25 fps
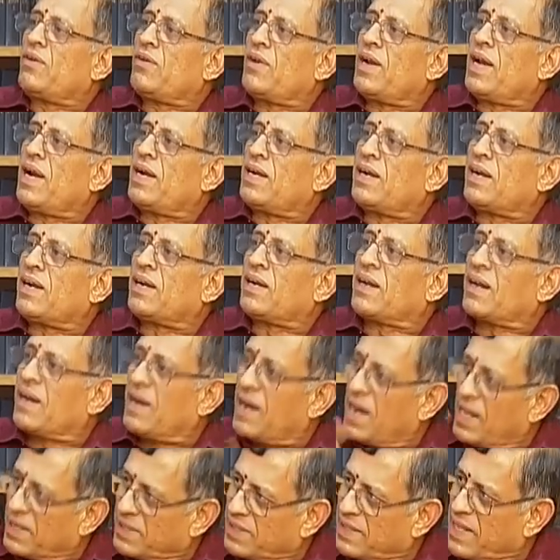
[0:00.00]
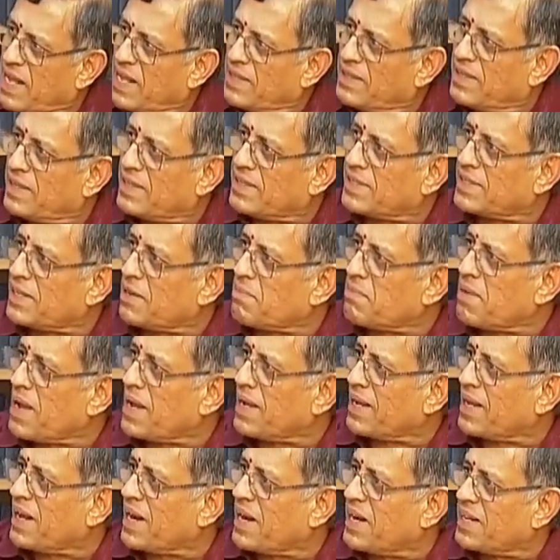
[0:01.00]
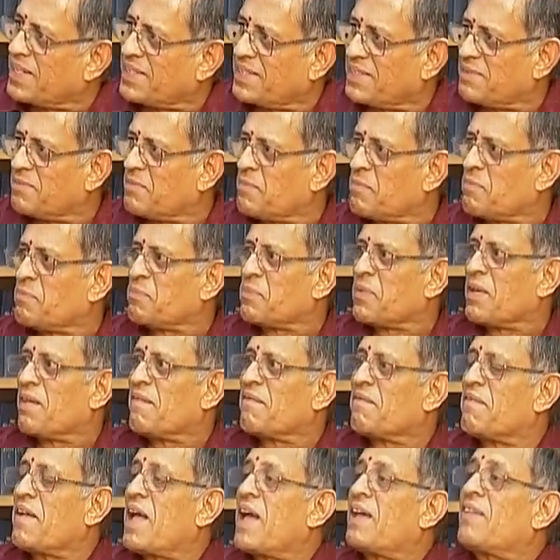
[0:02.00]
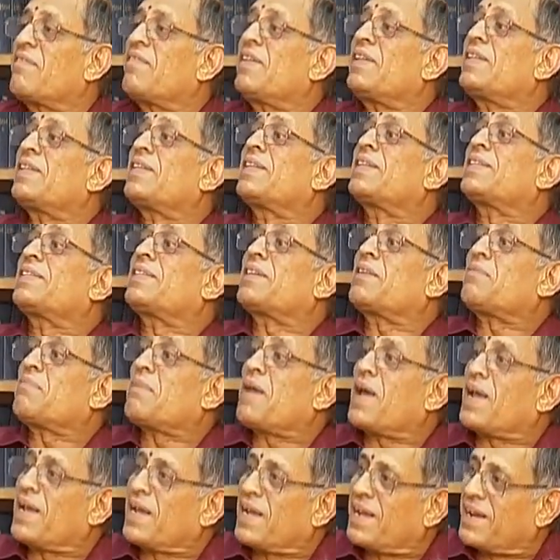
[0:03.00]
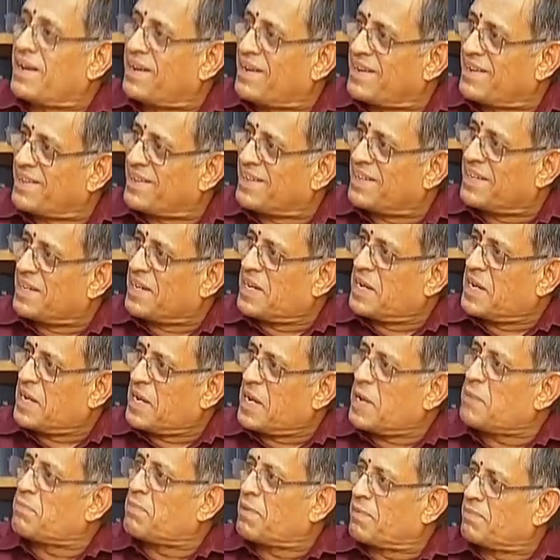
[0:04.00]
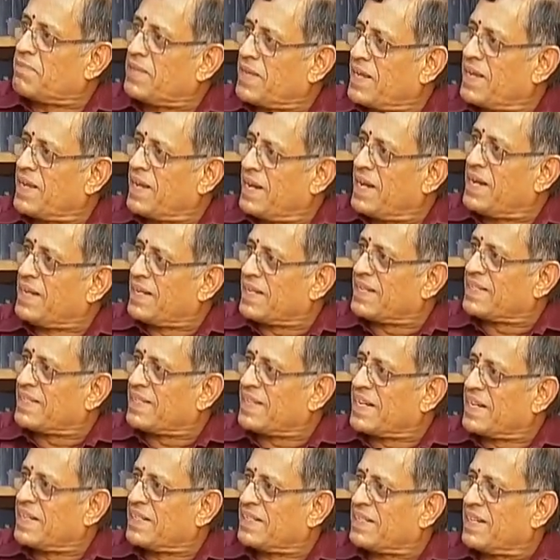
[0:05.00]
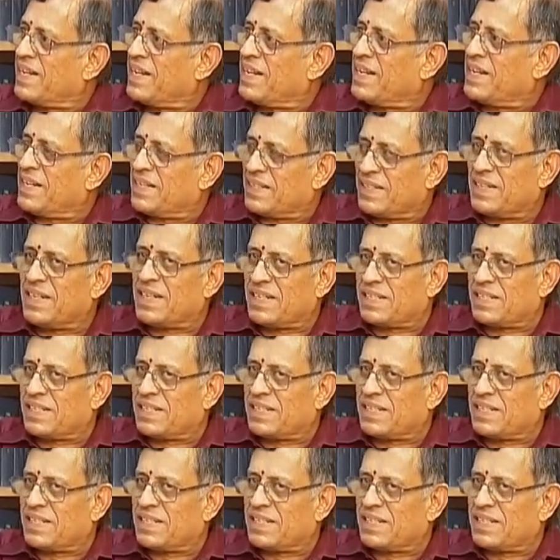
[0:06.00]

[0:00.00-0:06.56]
to lend at less than the Reserve Bank rates, where will the Reserve Bank keep up the interest rates? The